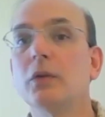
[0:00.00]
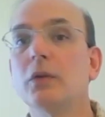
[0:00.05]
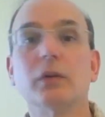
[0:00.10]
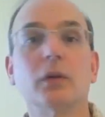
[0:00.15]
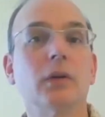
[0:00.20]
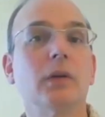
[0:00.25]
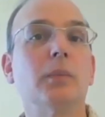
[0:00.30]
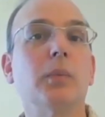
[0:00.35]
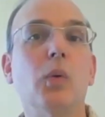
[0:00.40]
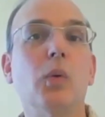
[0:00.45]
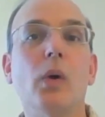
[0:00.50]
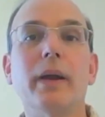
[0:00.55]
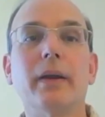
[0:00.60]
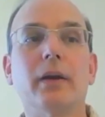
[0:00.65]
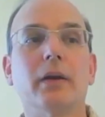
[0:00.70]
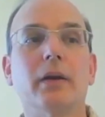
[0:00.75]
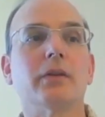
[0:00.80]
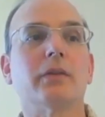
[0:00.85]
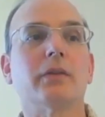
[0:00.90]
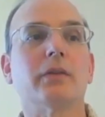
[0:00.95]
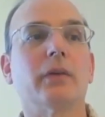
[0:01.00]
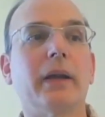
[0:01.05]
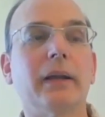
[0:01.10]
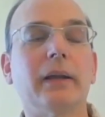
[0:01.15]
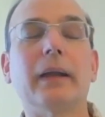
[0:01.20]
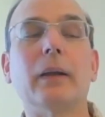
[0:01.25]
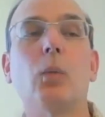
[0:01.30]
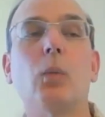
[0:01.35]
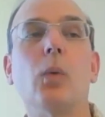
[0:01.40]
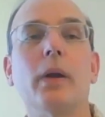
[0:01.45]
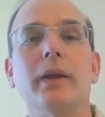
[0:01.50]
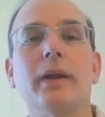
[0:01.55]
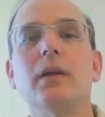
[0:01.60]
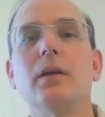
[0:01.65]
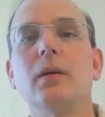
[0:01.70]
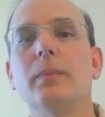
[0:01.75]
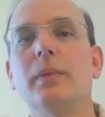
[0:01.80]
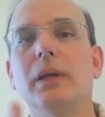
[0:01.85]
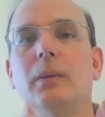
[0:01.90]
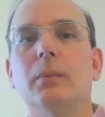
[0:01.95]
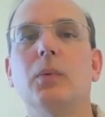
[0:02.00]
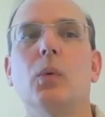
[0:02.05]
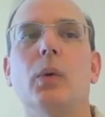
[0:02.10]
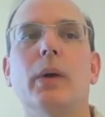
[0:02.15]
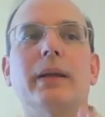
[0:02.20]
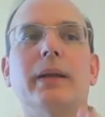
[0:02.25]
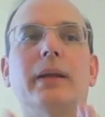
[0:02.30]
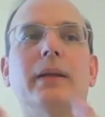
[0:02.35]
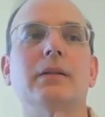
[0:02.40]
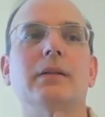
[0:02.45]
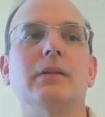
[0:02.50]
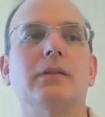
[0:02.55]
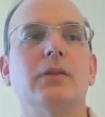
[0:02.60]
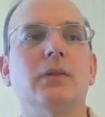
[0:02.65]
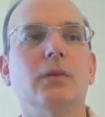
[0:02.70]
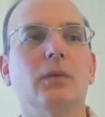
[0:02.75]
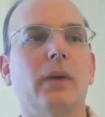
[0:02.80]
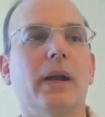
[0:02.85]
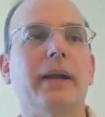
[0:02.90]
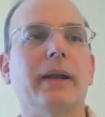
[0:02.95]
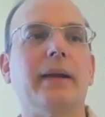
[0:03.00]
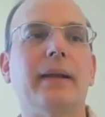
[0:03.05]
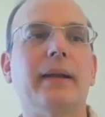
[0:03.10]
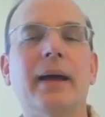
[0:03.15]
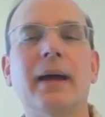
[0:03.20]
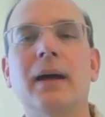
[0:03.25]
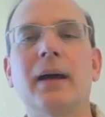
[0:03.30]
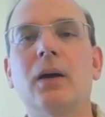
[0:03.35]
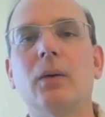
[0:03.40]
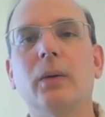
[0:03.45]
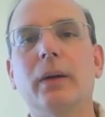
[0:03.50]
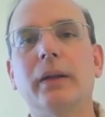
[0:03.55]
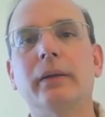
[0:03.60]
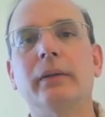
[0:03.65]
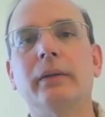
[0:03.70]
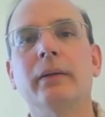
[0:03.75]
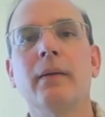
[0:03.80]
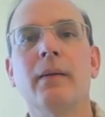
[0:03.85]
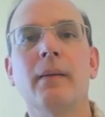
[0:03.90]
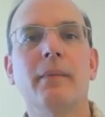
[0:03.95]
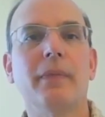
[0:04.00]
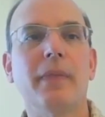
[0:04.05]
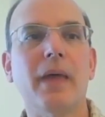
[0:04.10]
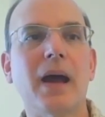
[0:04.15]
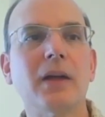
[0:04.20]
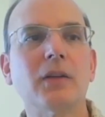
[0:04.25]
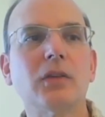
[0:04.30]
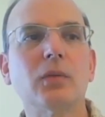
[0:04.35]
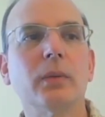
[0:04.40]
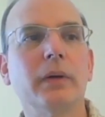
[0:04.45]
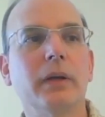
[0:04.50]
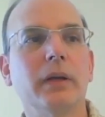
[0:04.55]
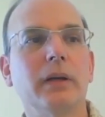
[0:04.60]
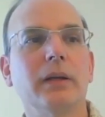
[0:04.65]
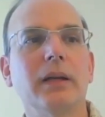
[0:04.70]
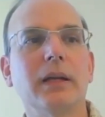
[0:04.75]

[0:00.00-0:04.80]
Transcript: those are good pointers, right? Like, what are you being pointed into right now? And that's where